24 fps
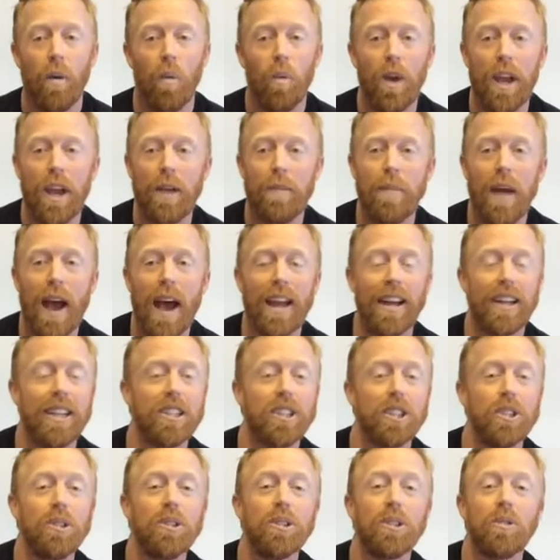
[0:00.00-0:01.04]
We
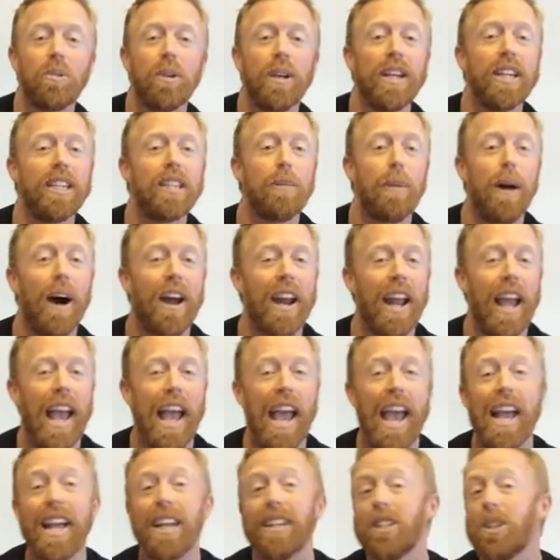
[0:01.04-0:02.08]
managed to squeeze about
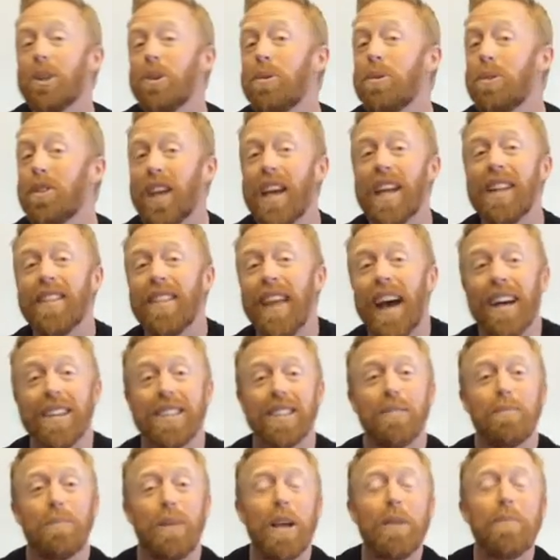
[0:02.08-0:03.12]
8,000 to
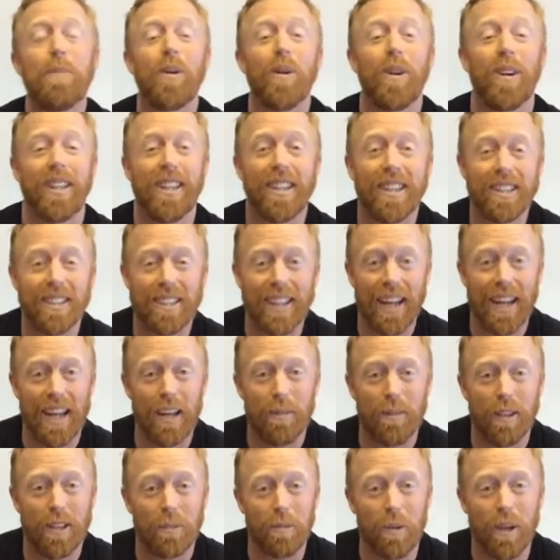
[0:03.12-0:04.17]
10,000 people into the
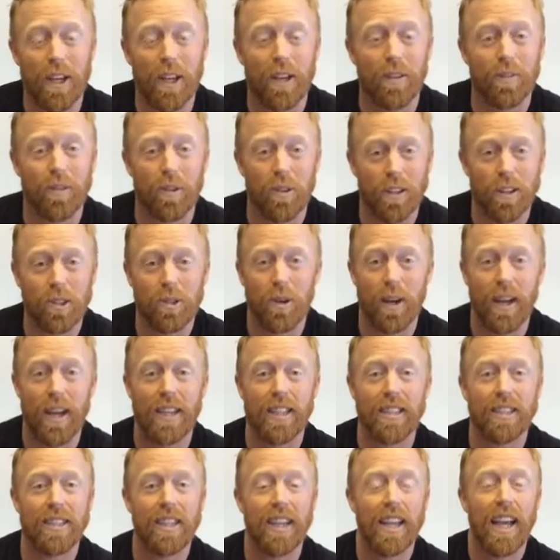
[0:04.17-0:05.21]
stadium this weekend for this
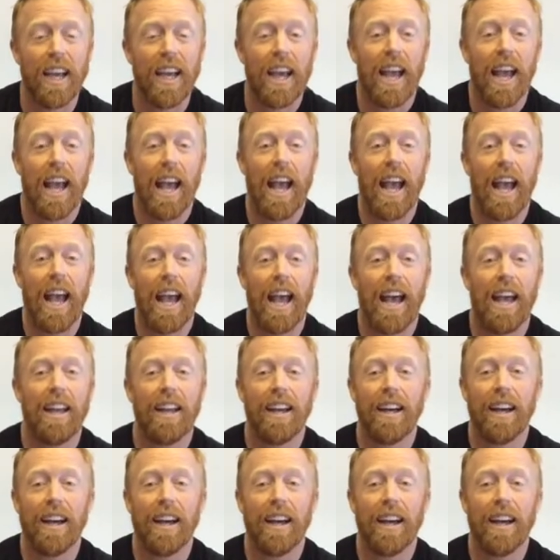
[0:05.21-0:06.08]
race. And